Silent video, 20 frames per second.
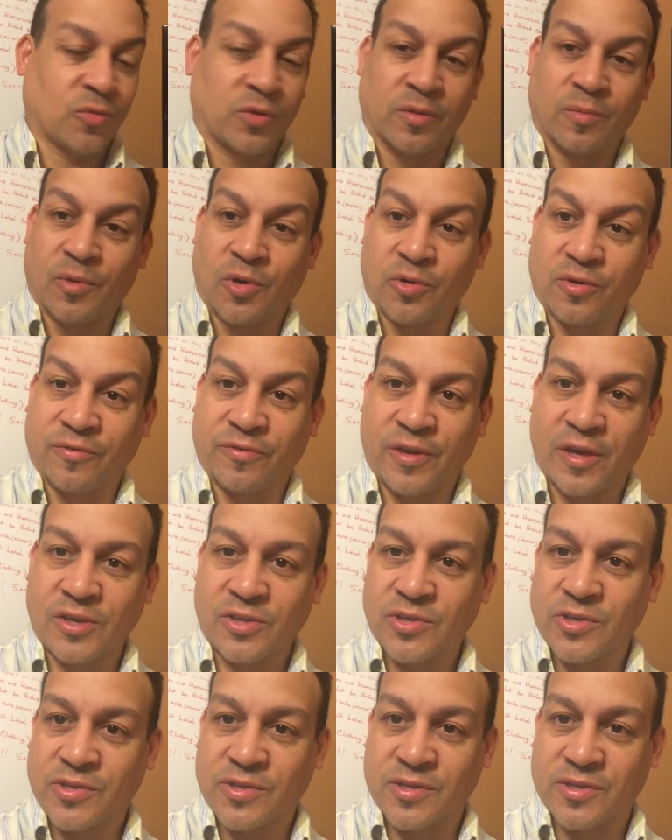with
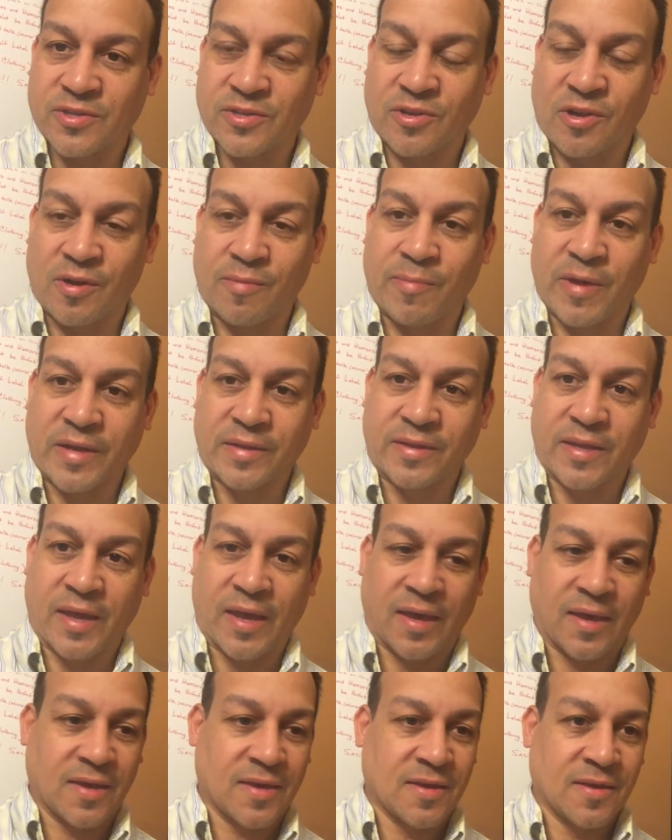motivation to start my
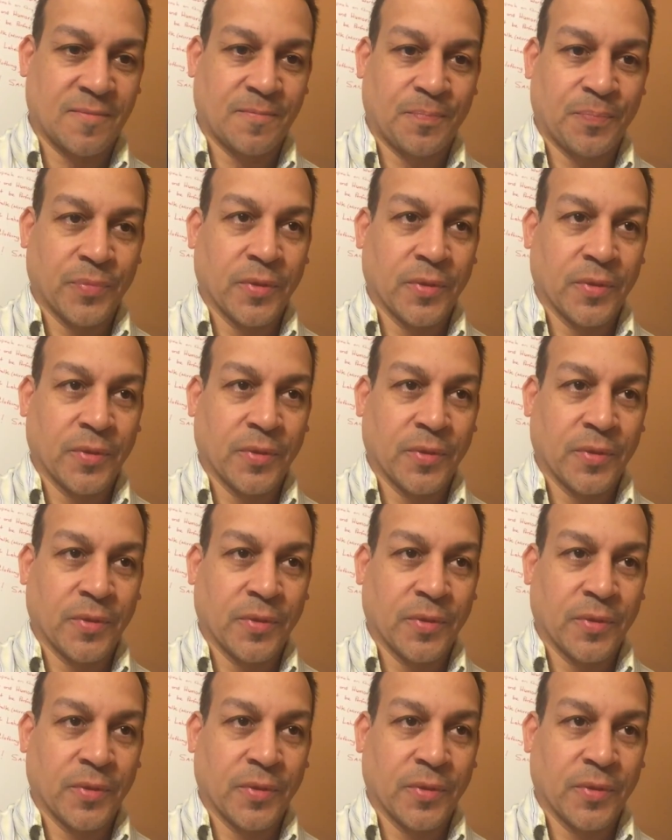day